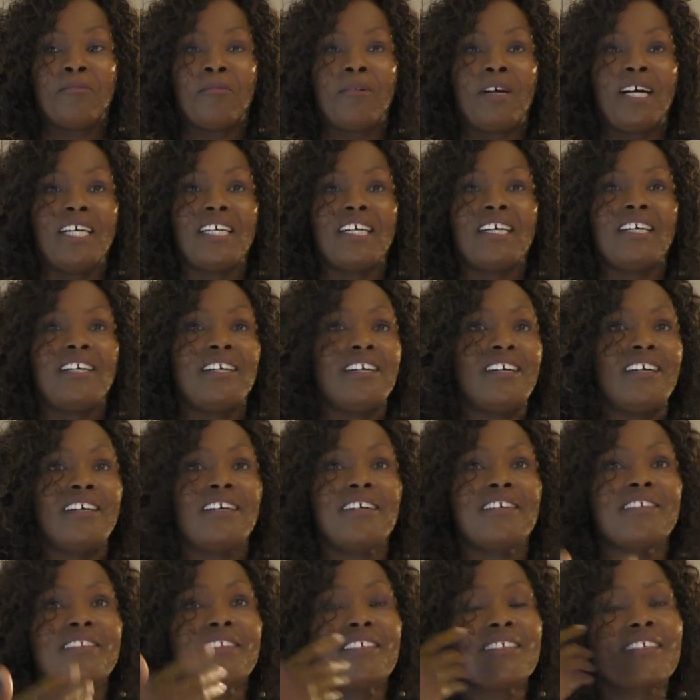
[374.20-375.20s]

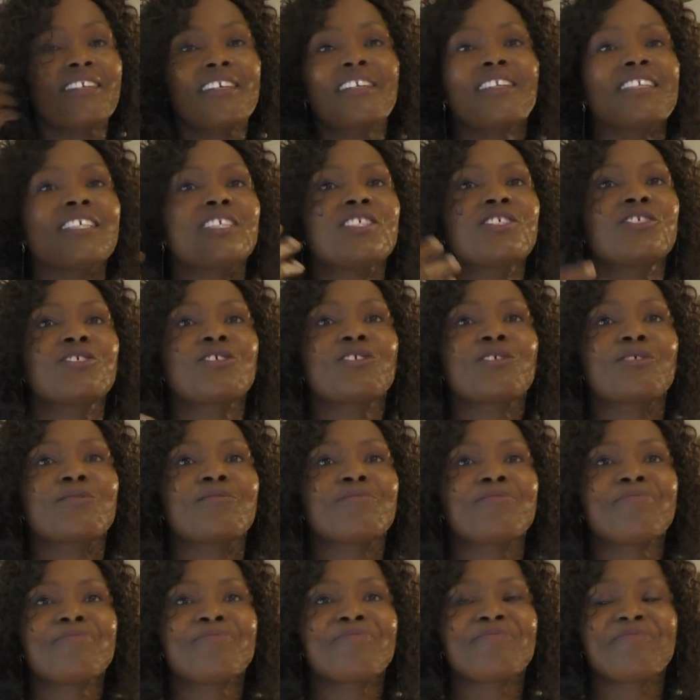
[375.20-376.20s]
uh, the
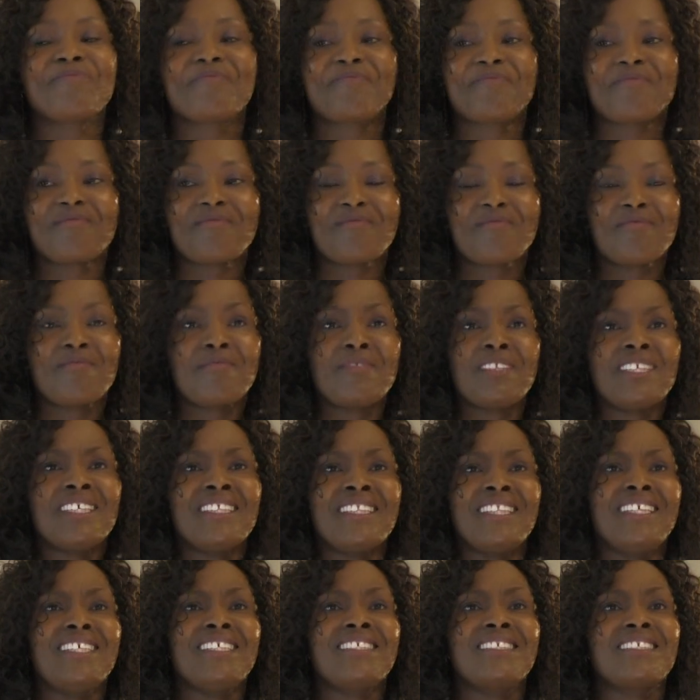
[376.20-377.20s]
religion
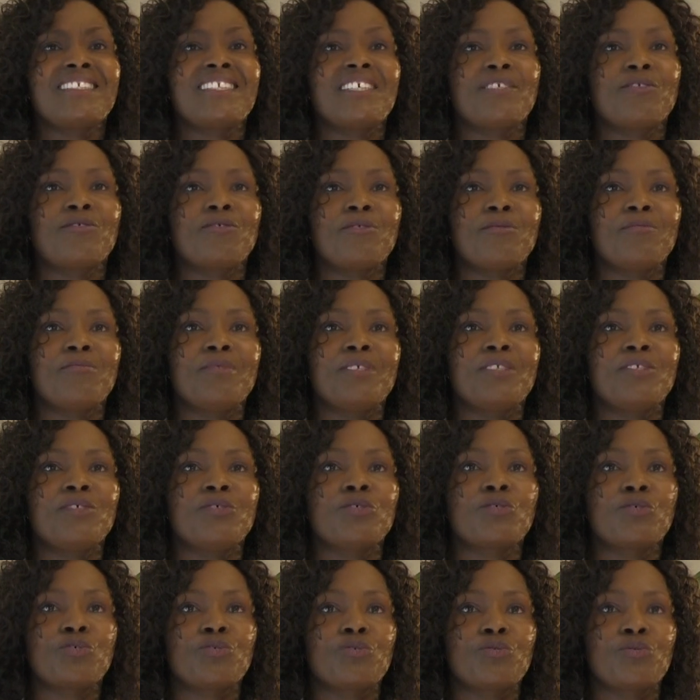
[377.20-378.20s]
things that we've been
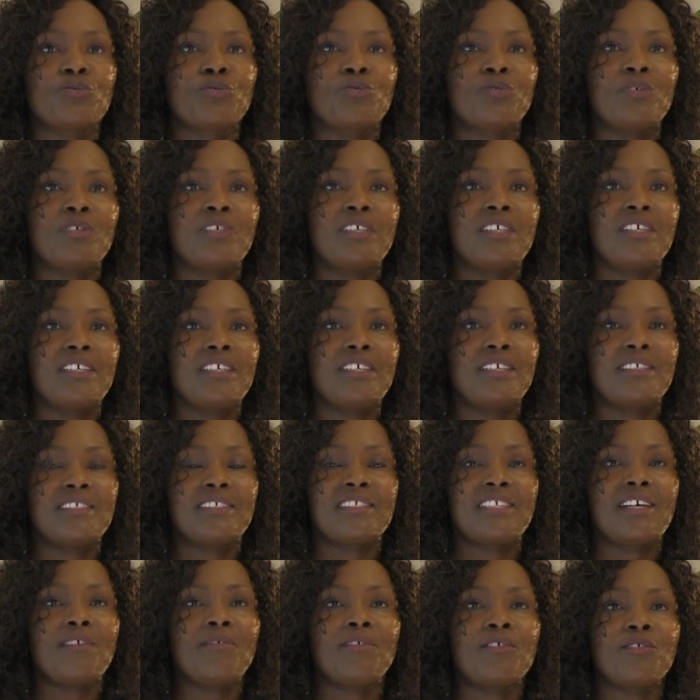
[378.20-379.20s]
used to. A
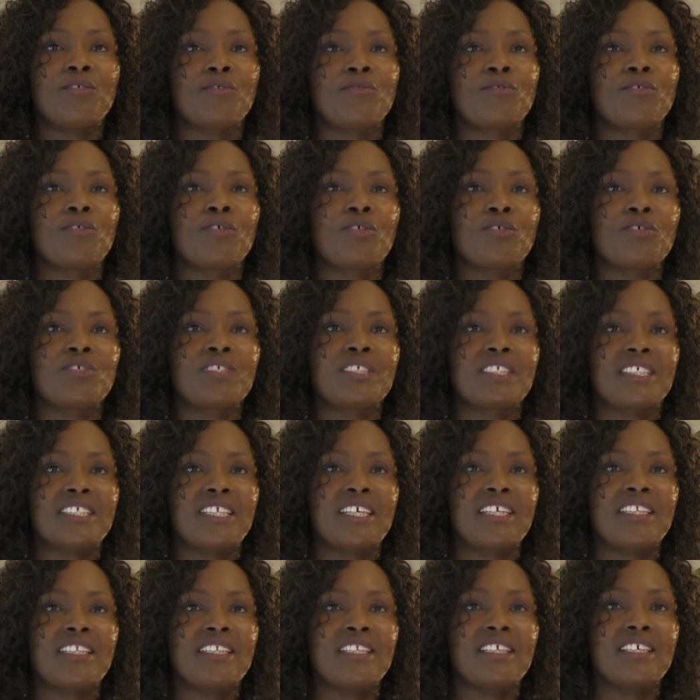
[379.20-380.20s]
servant of God
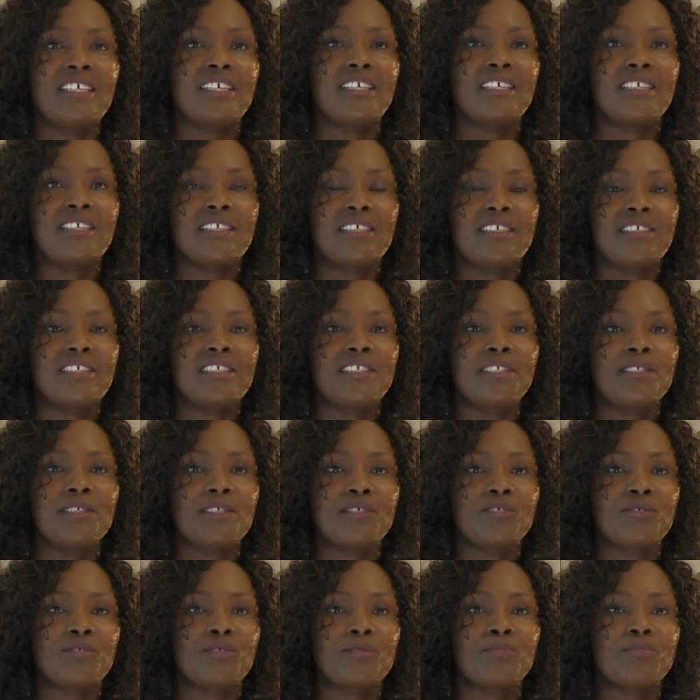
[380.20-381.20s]
stand there, read the
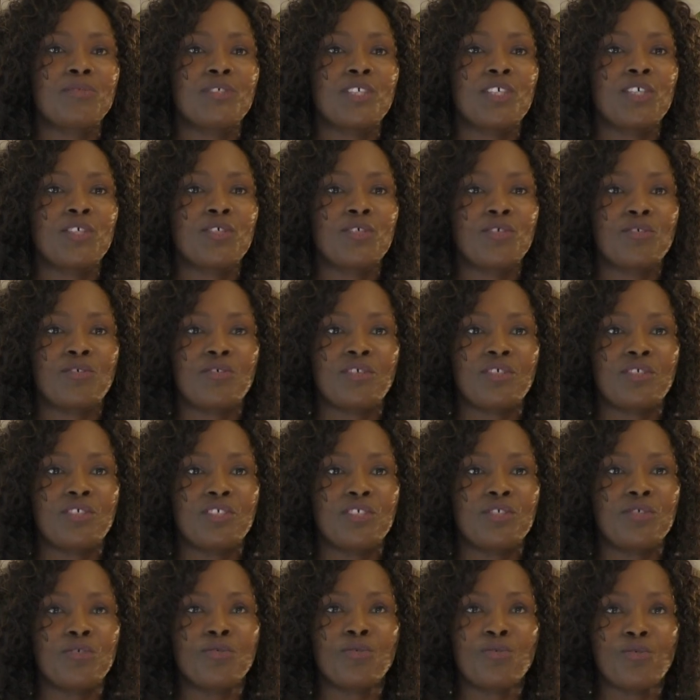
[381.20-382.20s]
scripture,
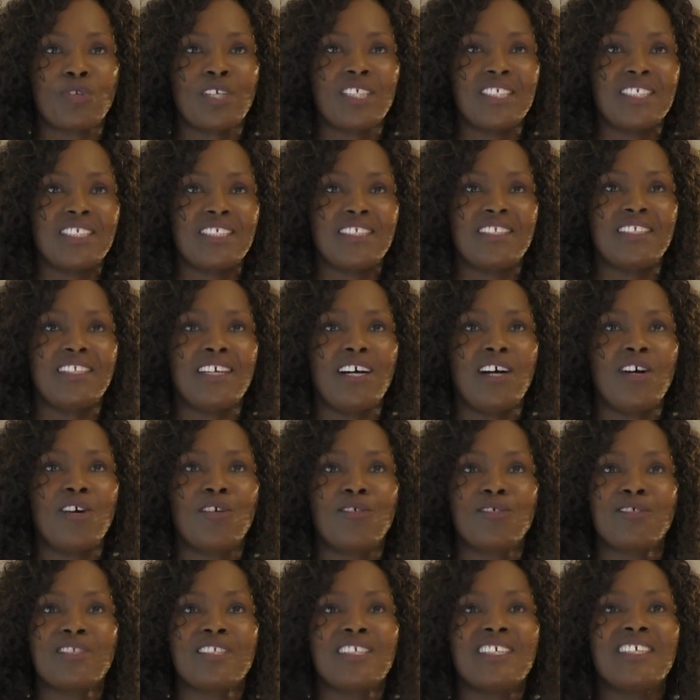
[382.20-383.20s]
you write it
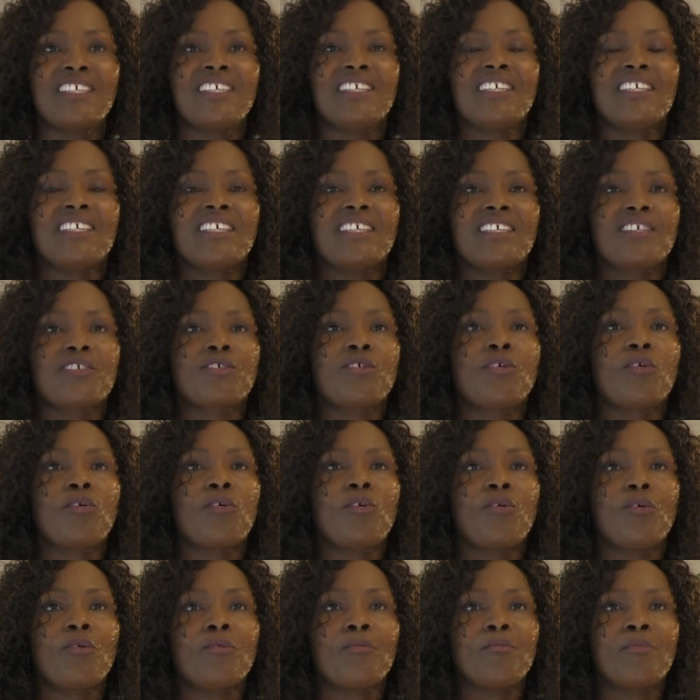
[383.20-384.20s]
down, go
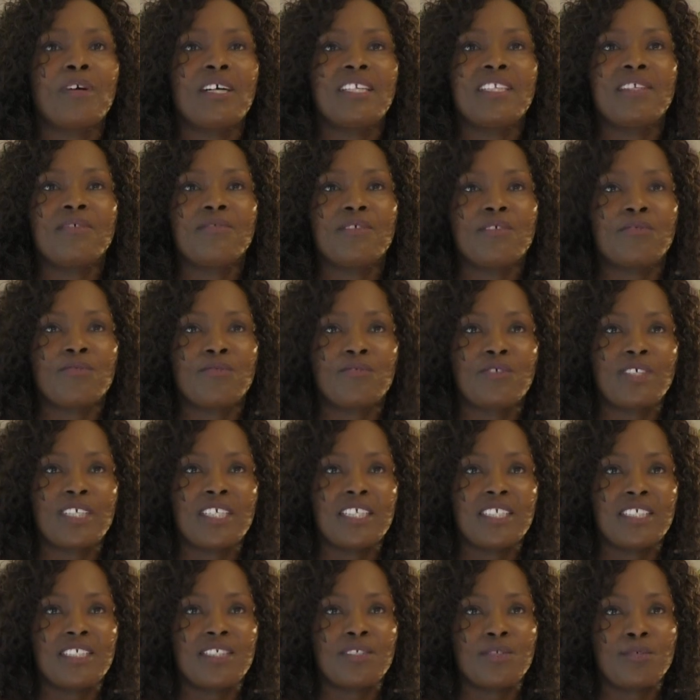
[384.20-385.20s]
home and even
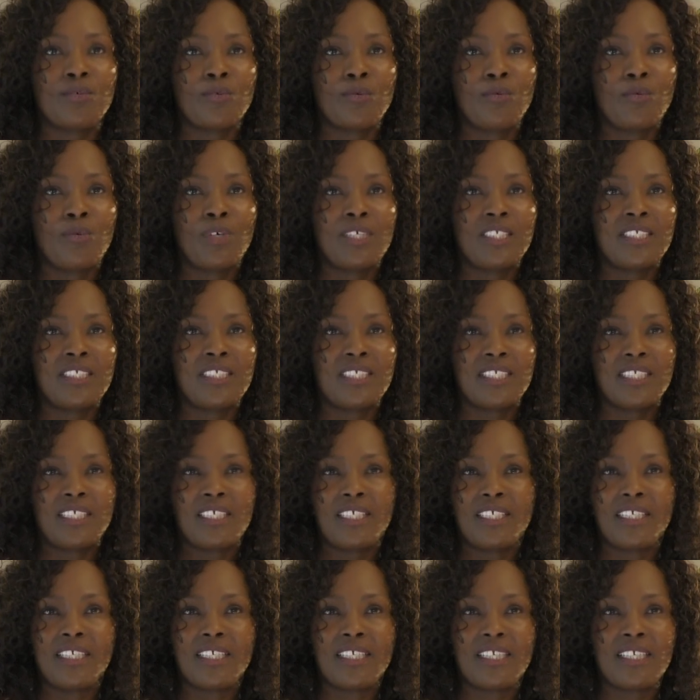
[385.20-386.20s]
forget what
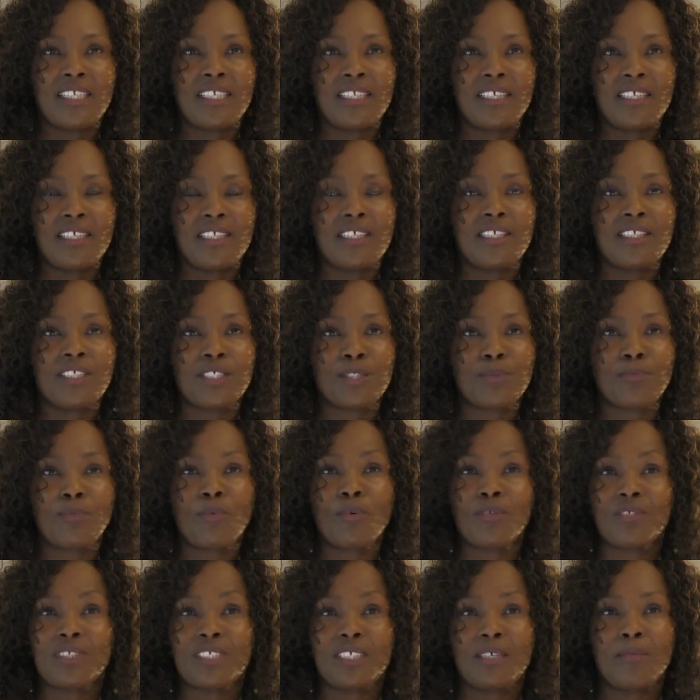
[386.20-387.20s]
he, he
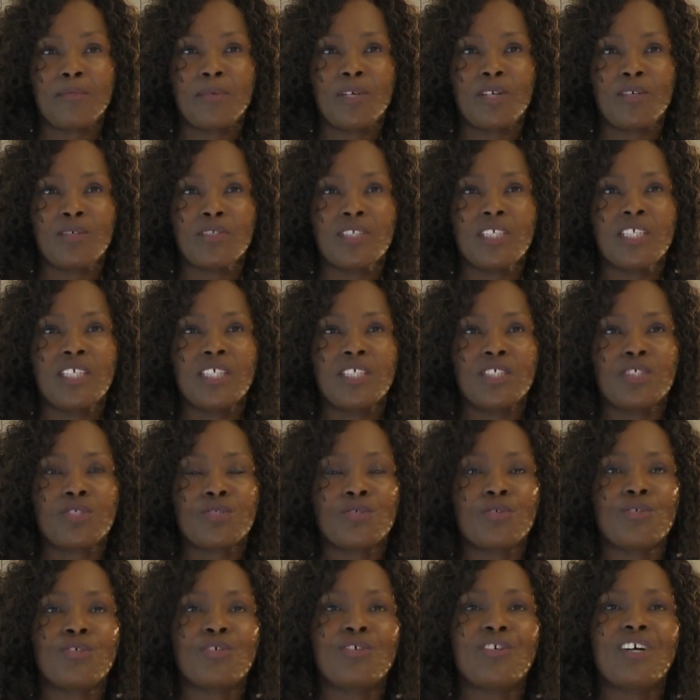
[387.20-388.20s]
spoke about.
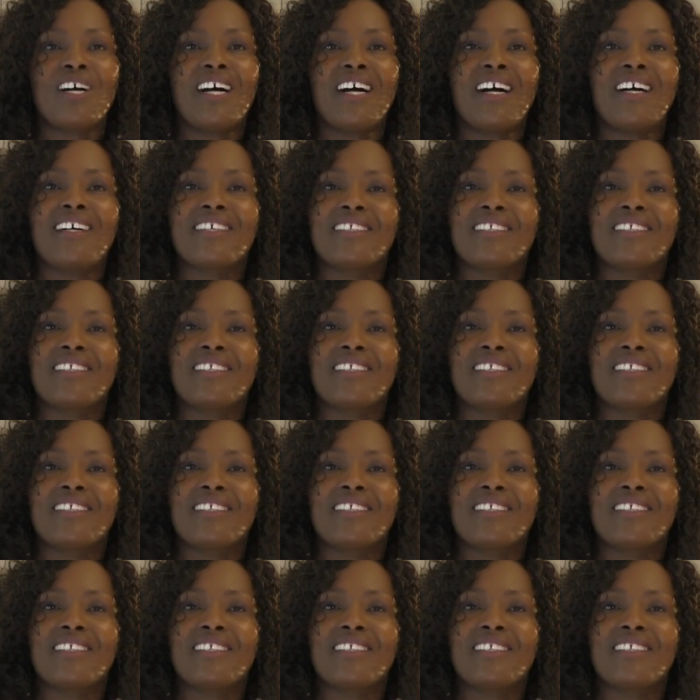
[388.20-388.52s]
So